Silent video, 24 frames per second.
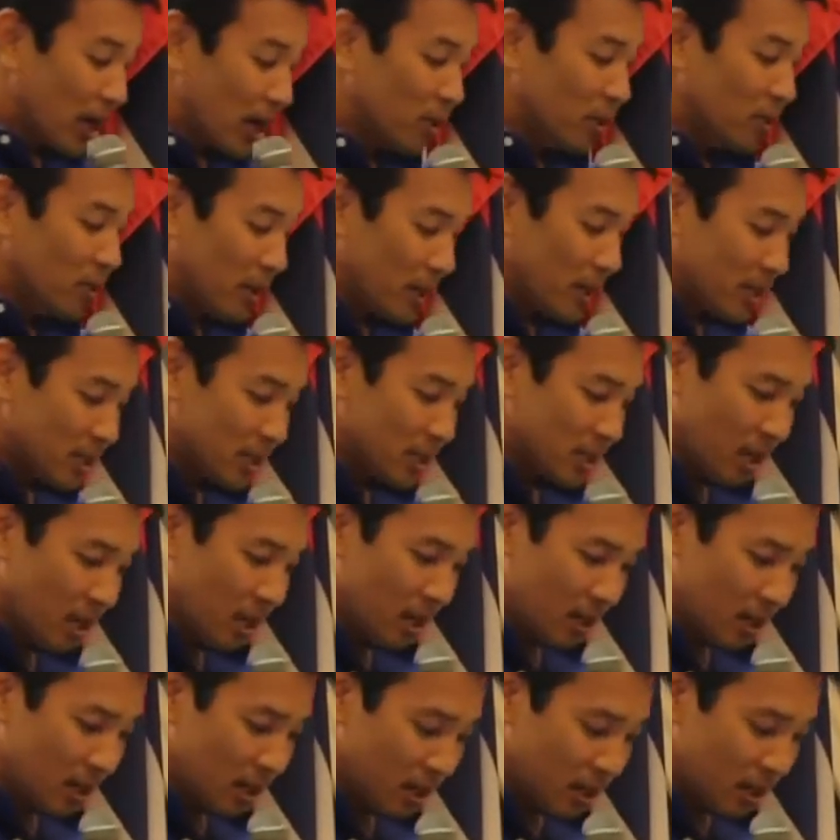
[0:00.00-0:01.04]
trying with my
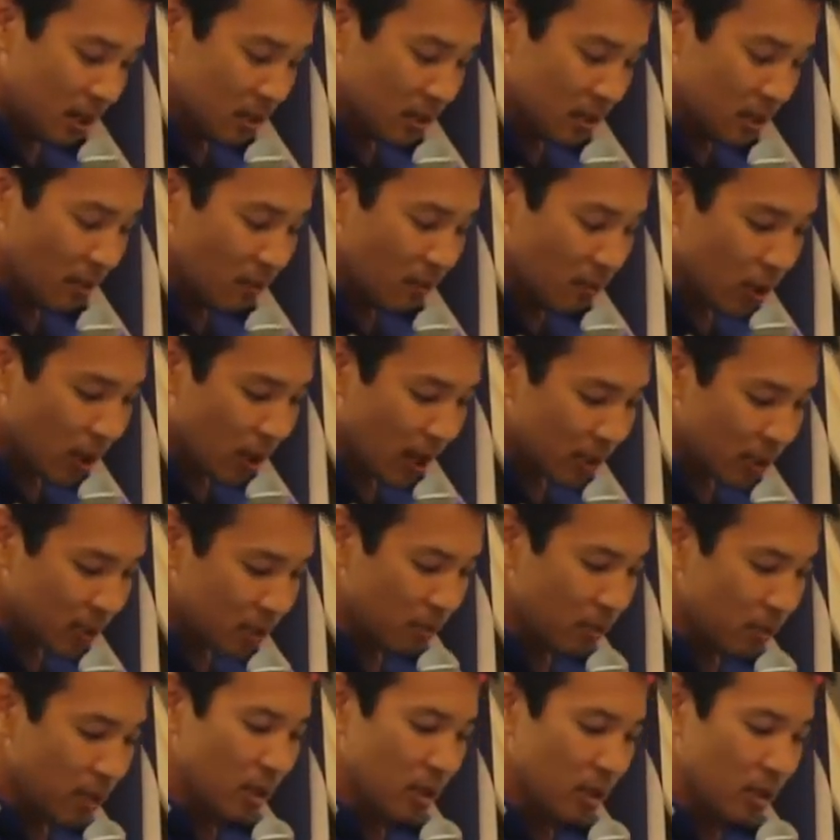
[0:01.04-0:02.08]
son is I'm
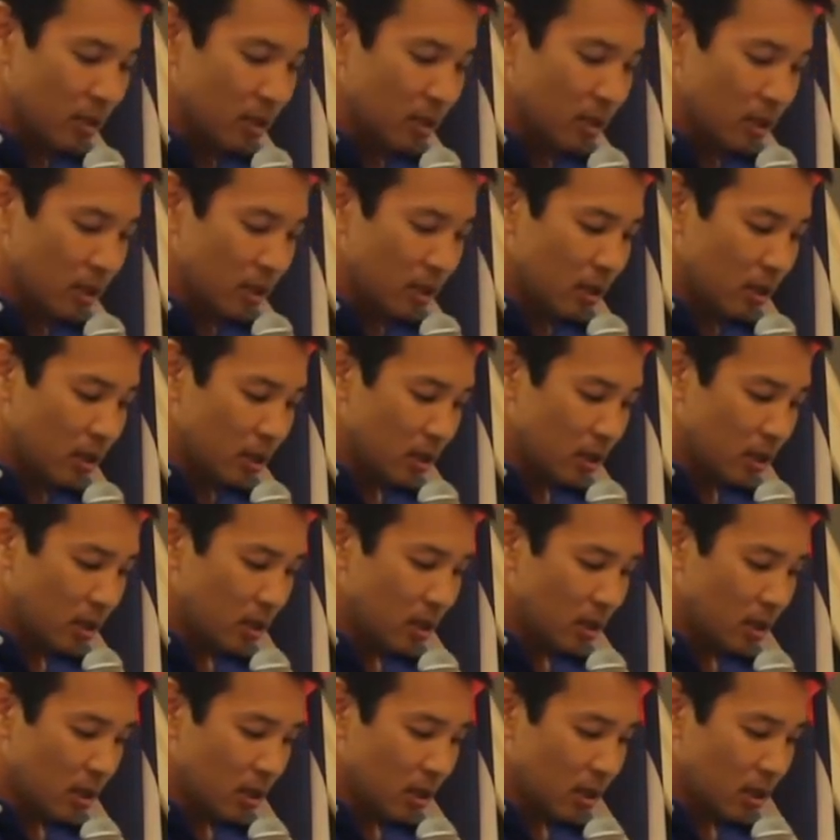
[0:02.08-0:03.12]
trying to be a good
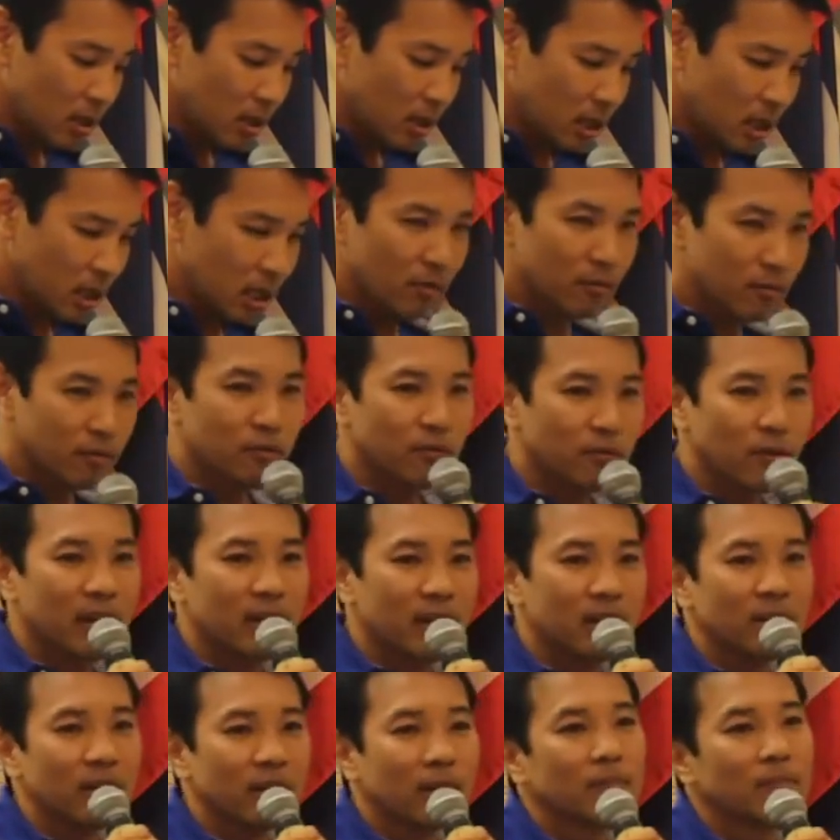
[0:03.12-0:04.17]
gift
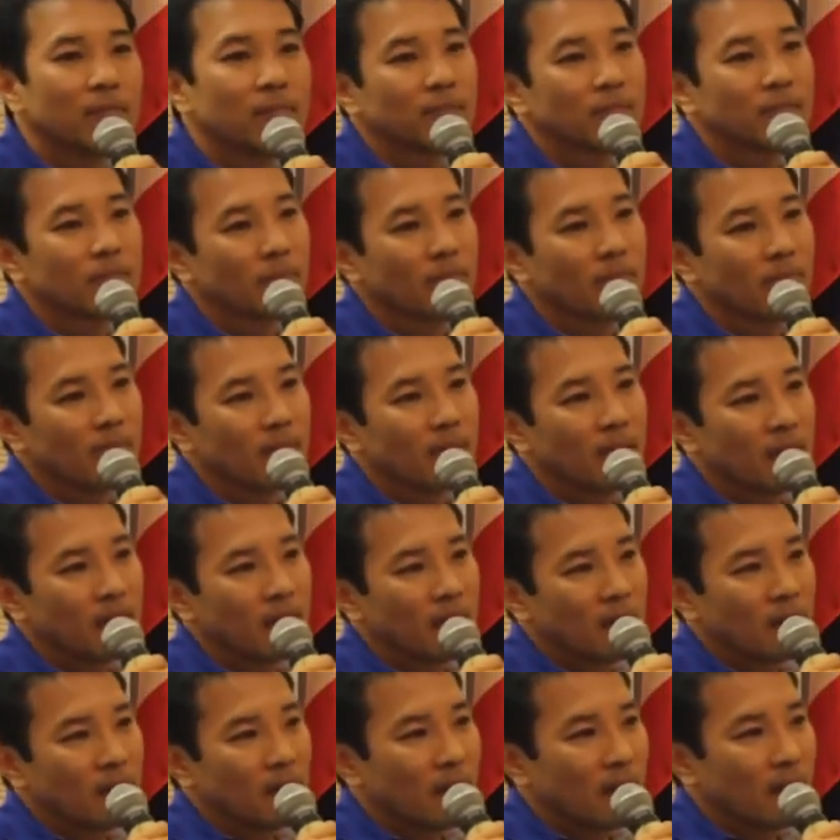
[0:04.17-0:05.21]
finder.
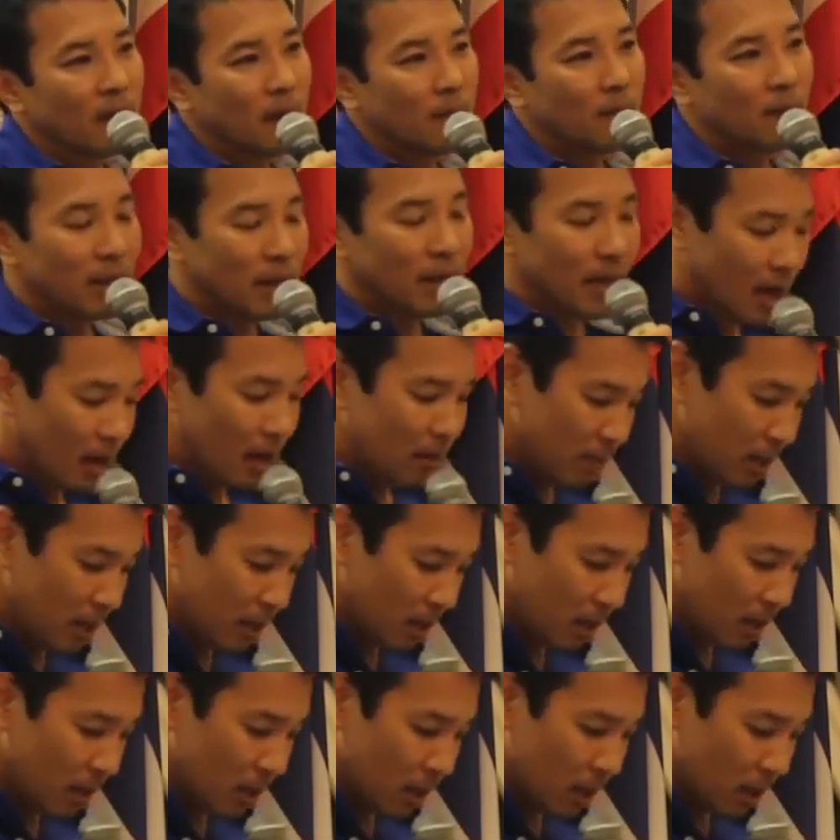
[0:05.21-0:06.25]
And by that I
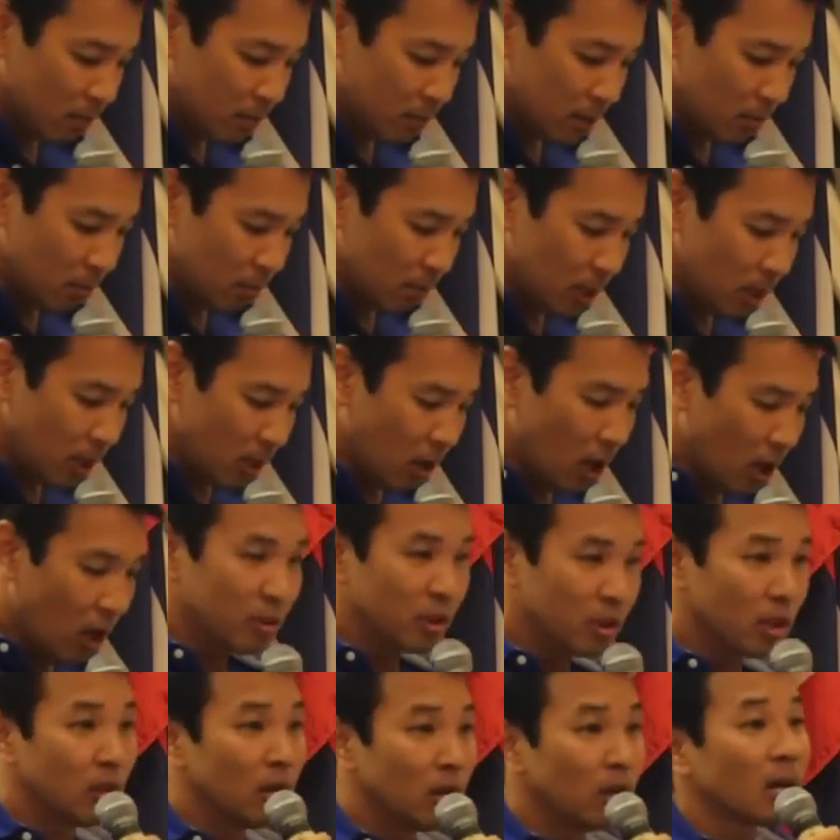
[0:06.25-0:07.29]
mean to be
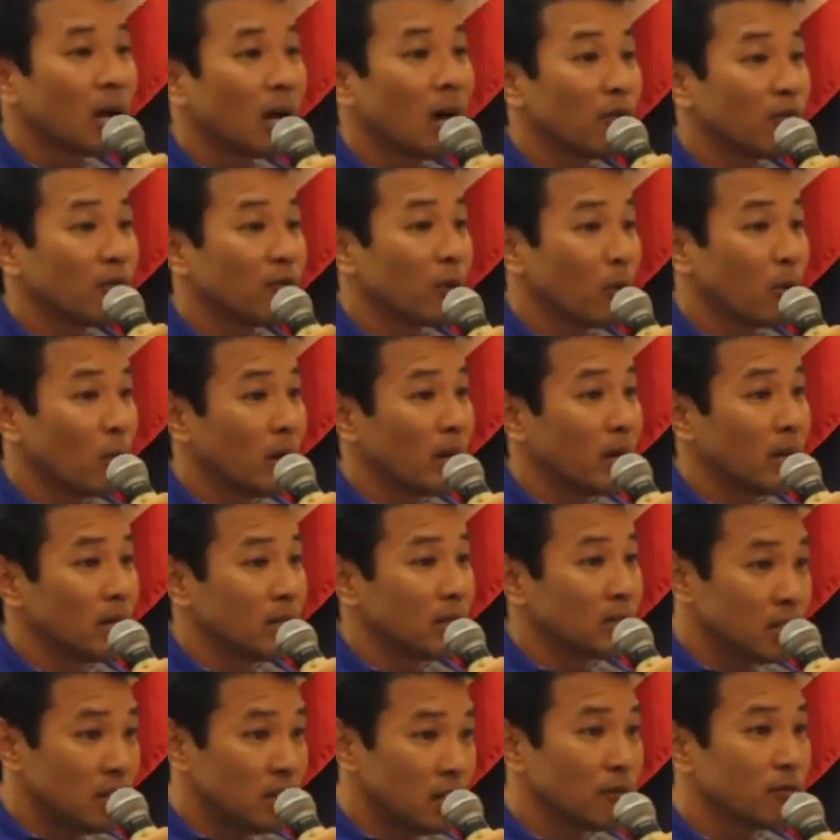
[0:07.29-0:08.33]
on the lookout for what
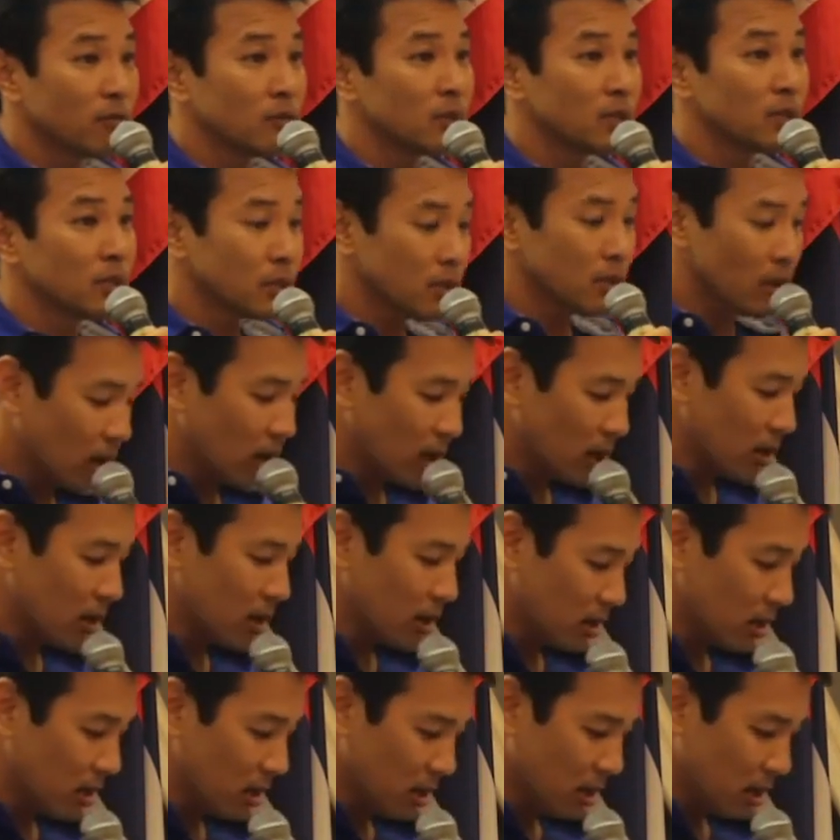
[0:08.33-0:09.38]
his gifts
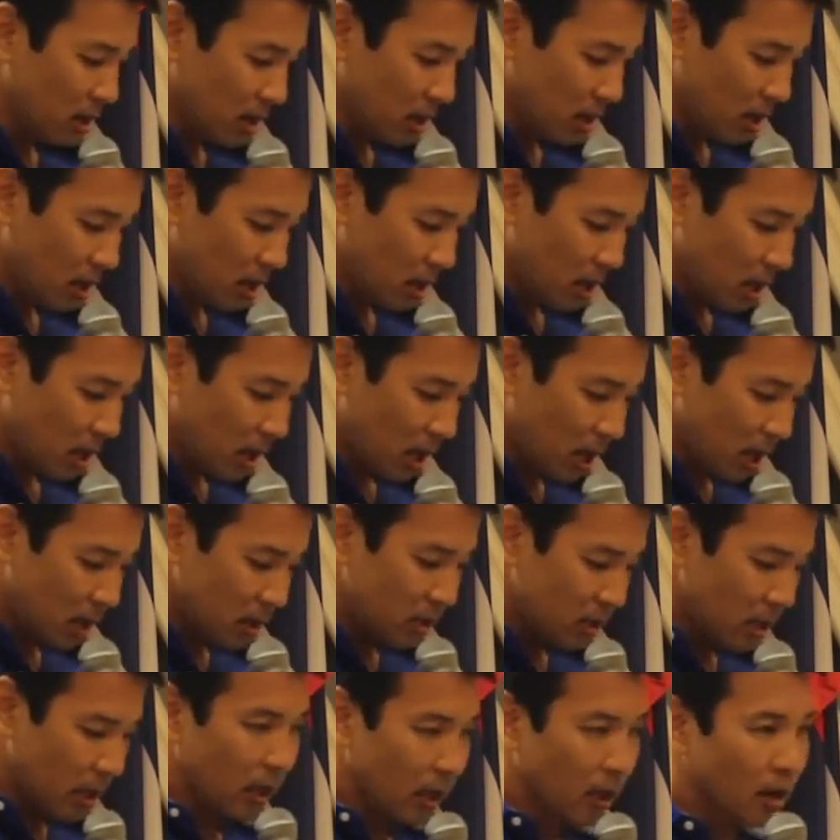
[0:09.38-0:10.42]
are
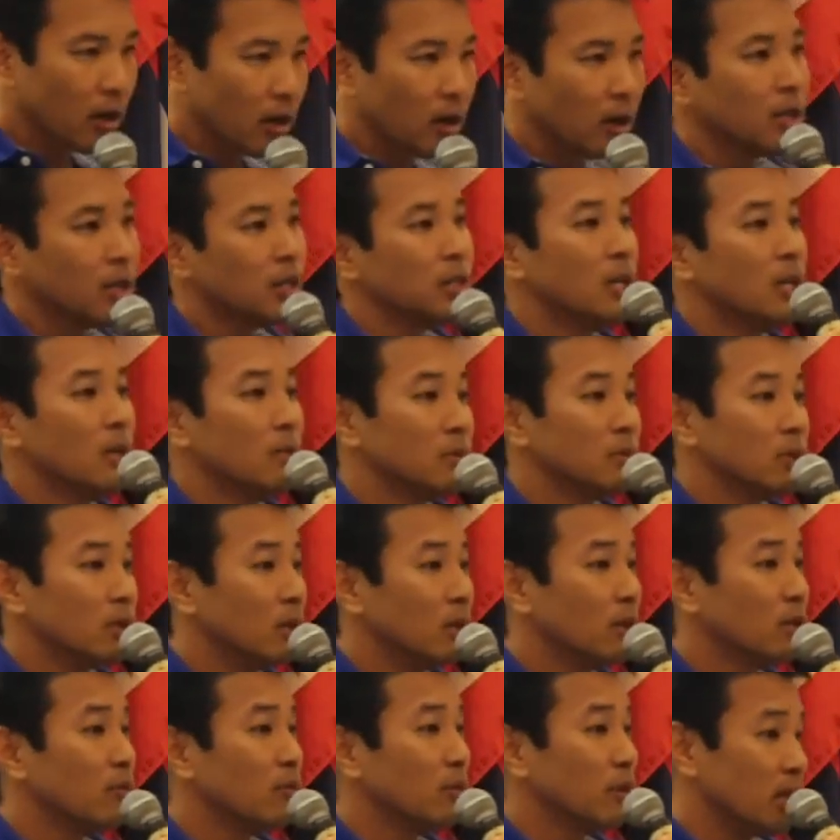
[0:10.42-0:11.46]
and to encourage him
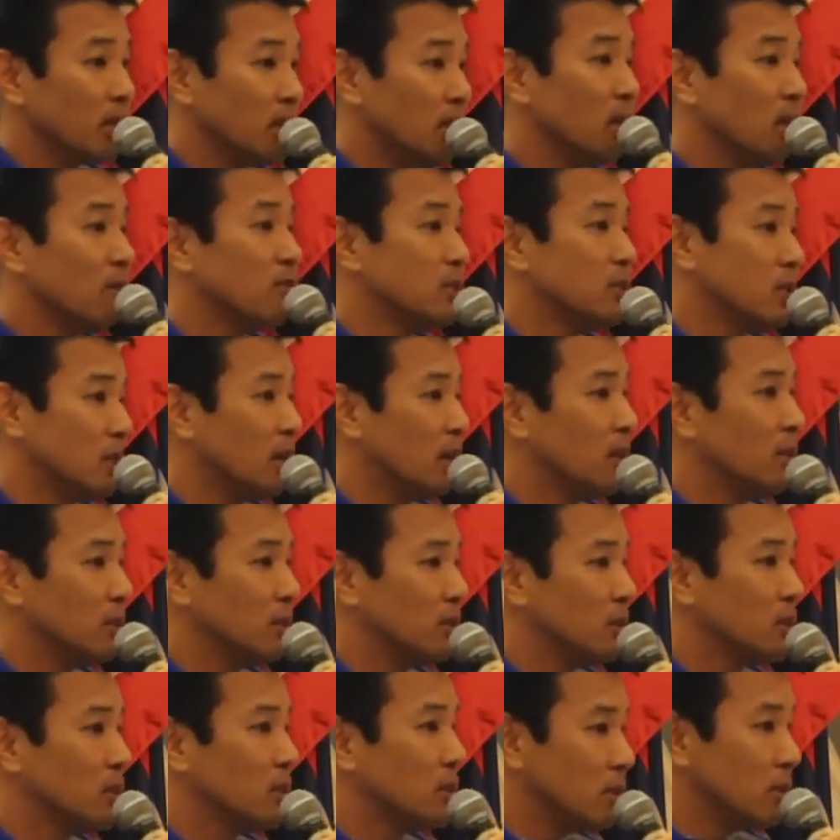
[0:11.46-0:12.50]
to look for the gifts in
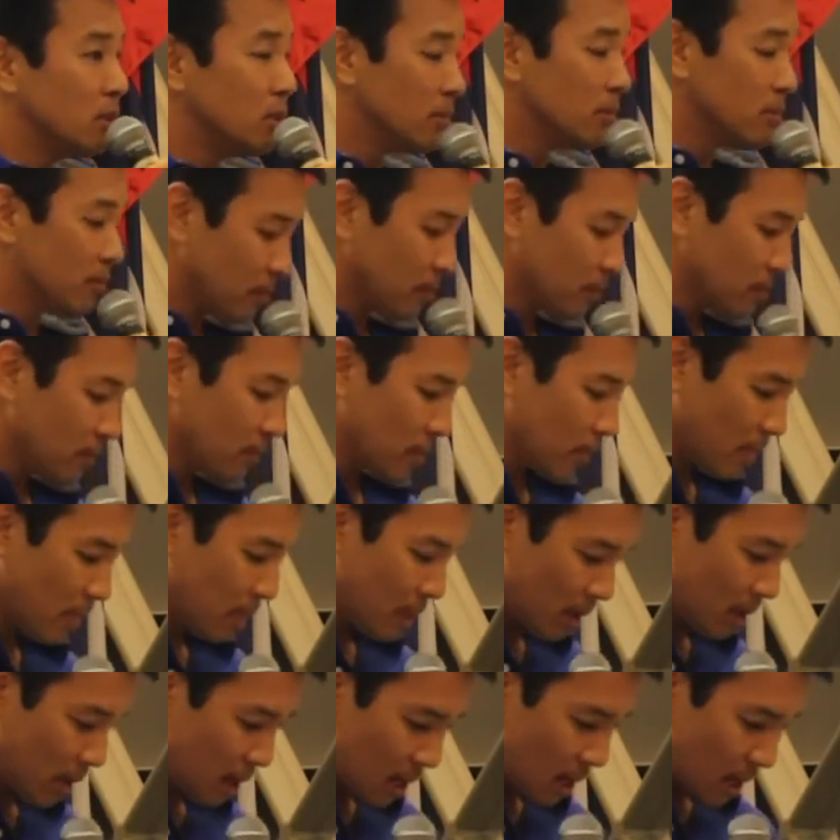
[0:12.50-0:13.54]
others too.
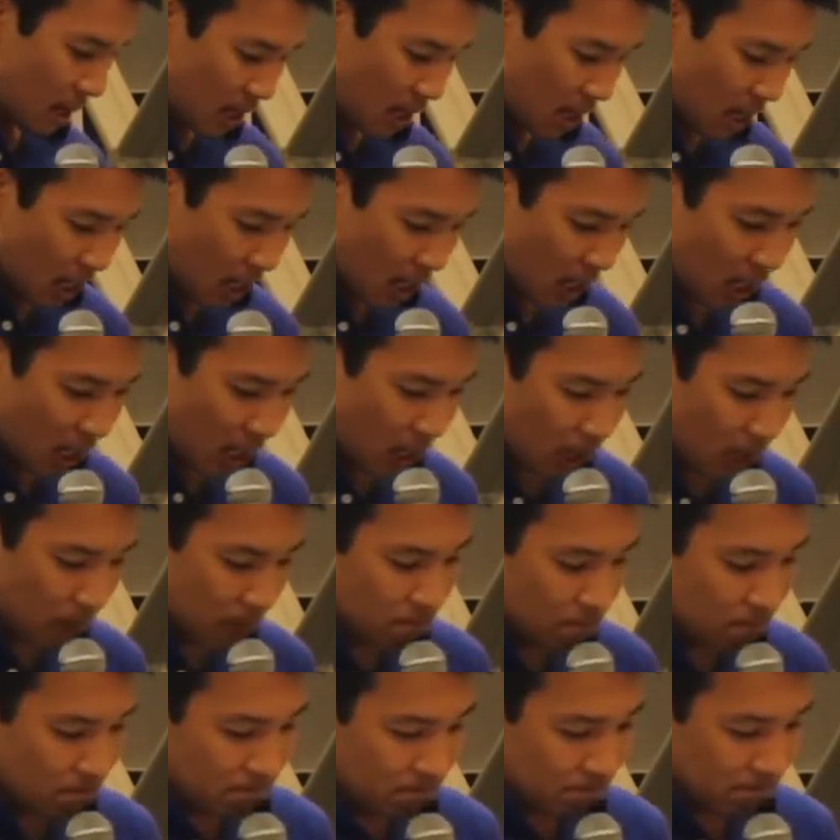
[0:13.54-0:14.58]

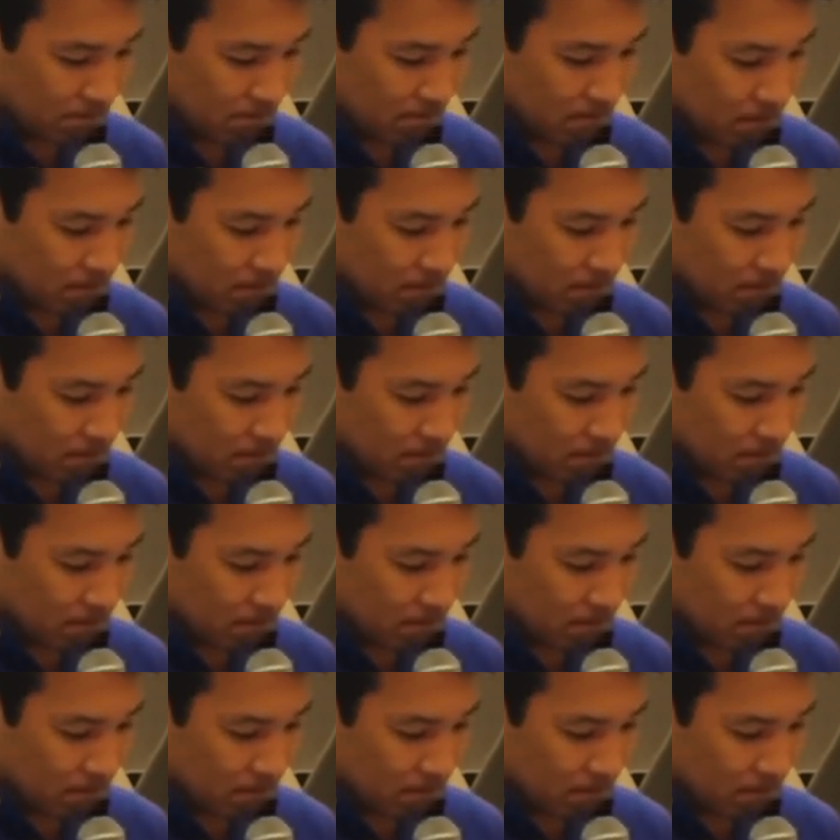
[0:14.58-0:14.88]
I